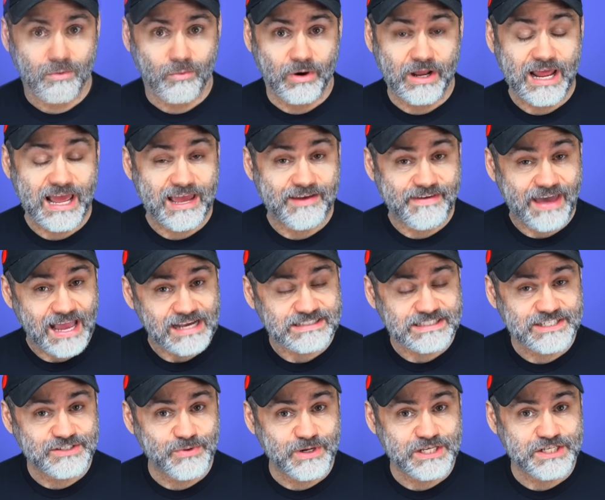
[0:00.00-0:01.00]
What I have
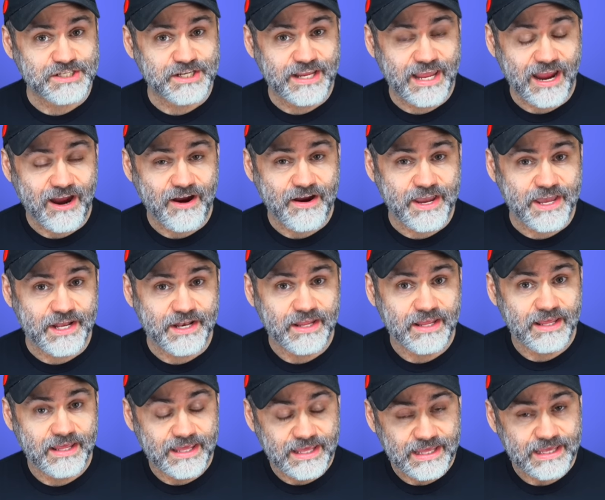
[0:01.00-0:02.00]
actually switched to
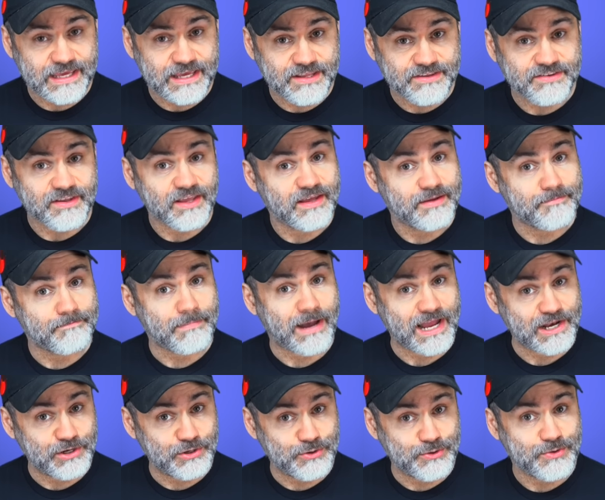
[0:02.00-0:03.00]
carrying is
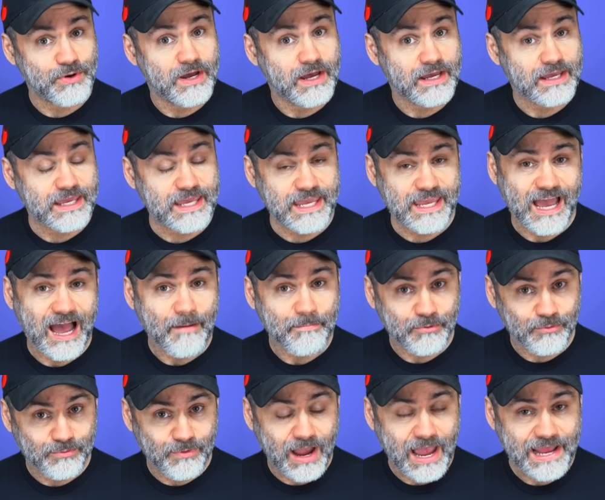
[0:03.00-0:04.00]
my new
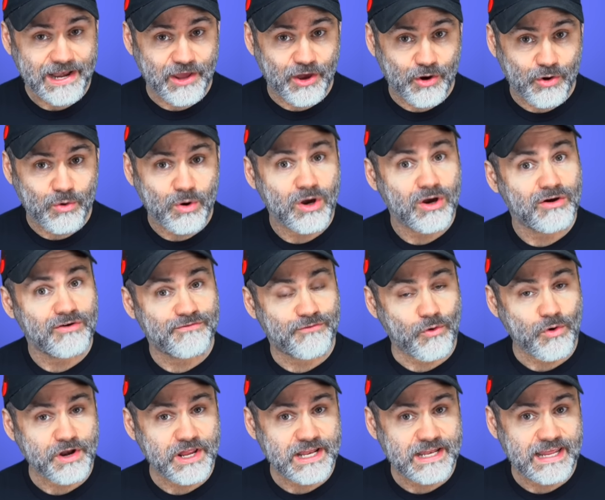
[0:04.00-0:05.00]
Chiappa Rhino
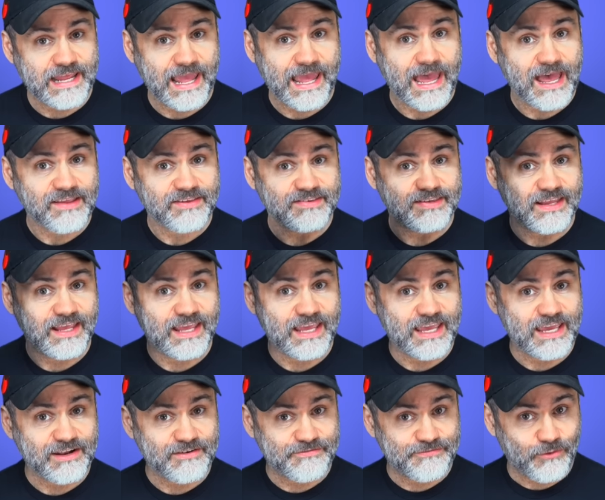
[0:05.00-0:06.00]
forty D S
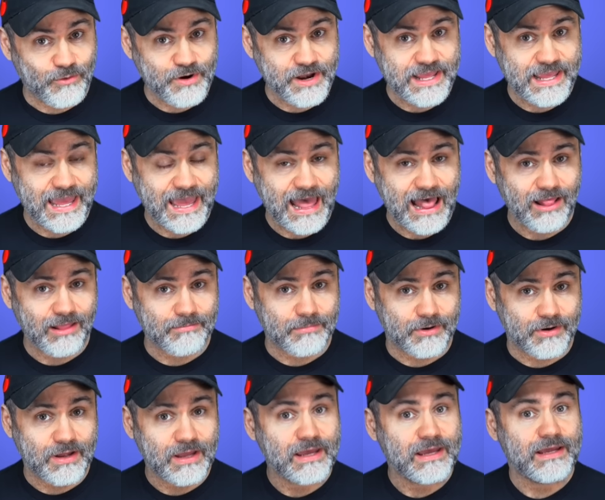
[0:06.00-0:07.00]
in forty
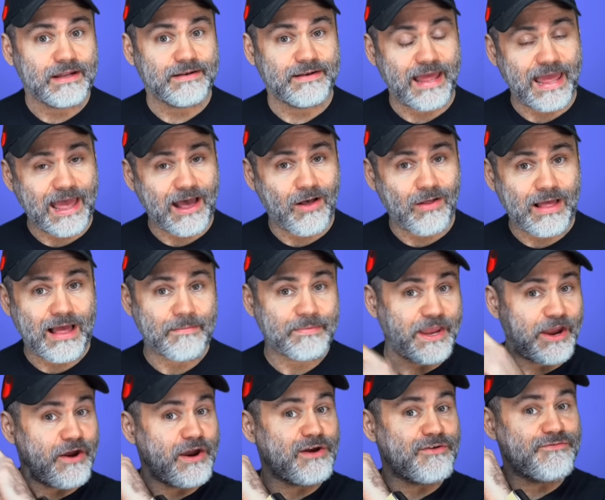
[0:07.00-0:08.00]
caliber. Now I'm
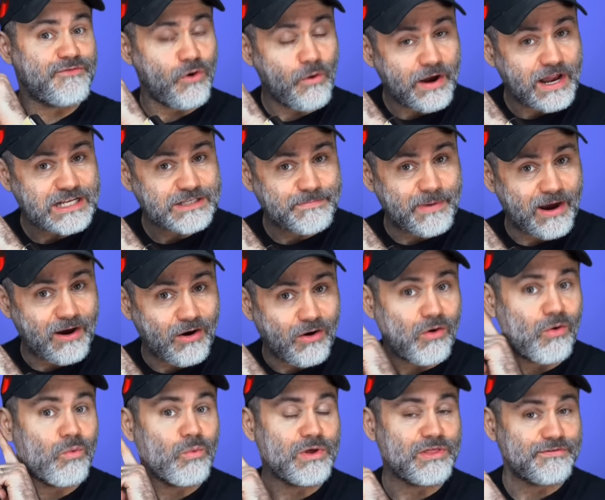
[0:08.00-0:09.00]
carrying a four inch
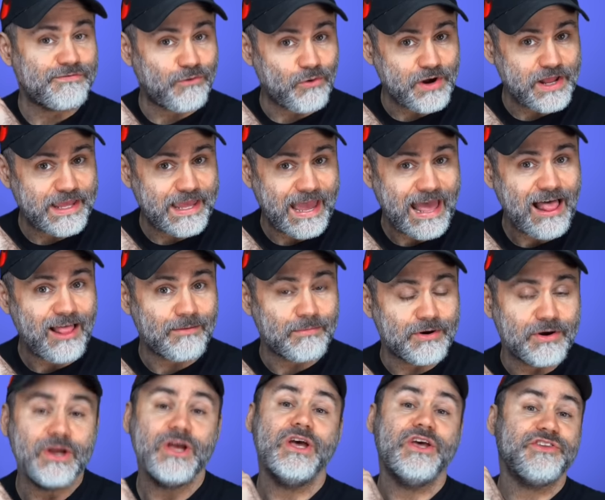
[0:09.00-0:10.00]
barrel with a forty
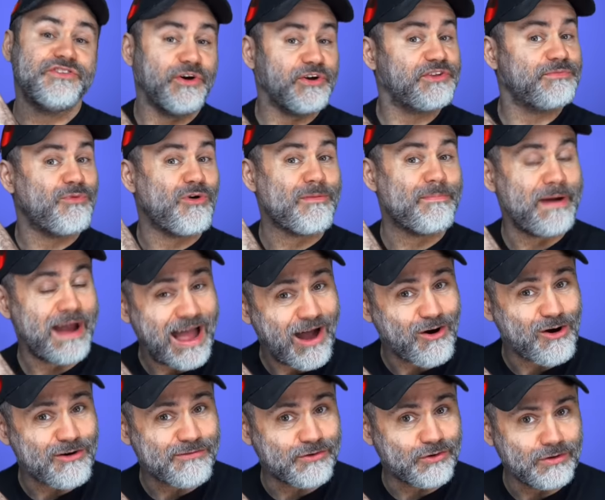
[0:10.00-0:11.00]
caliber, so it's more
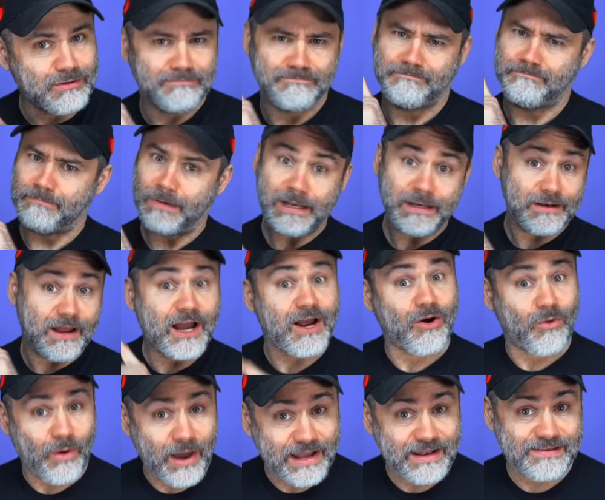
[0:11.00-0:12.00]
powerful, but
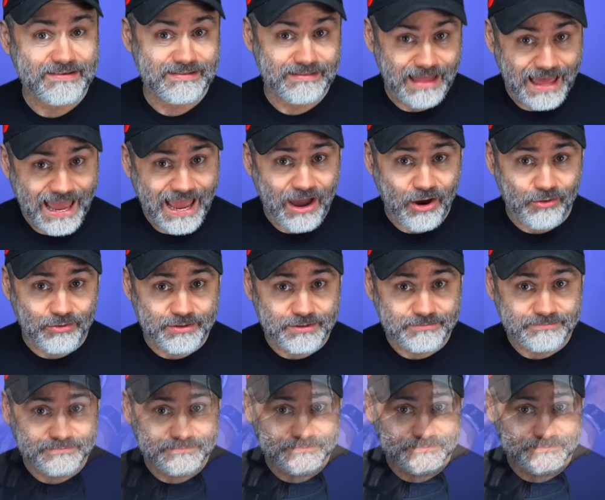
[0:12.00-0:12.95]
not quite as loud.